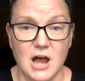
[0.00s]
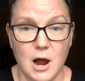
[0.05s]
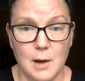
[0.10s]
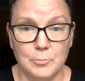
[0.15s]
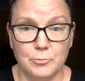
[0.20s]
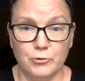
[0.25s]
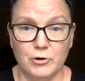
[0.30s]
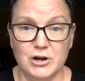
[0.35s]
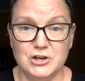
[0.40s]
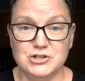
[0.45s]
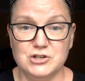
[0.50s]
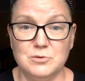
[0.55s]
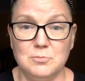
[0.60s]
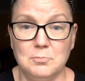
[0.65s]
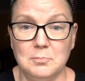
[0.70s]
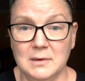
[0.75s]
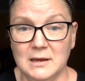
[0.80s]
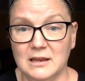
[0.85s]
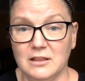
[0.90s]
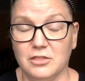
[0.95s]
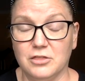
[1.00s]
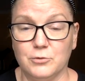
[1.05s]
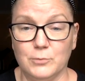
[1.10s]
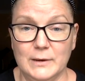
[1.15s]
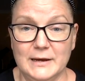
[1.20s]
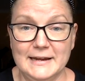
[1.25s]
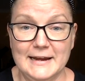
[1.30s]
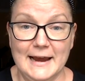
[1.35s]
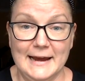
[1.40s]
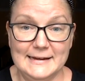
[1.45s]
Operation Meet
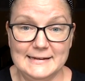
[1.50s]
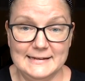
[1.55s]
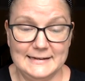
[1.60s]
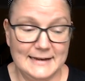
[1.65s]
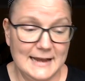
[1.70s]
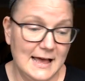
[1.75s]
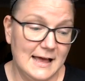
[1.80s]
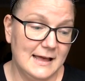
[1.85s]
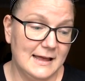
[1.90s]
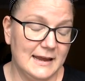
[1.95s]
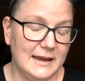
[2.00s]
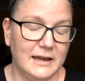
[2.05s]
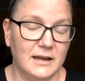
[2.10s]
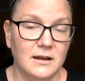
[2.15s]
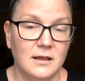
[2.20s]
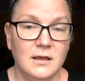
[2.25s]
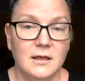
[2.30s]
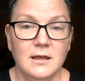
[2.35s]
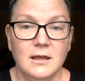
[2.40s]
399.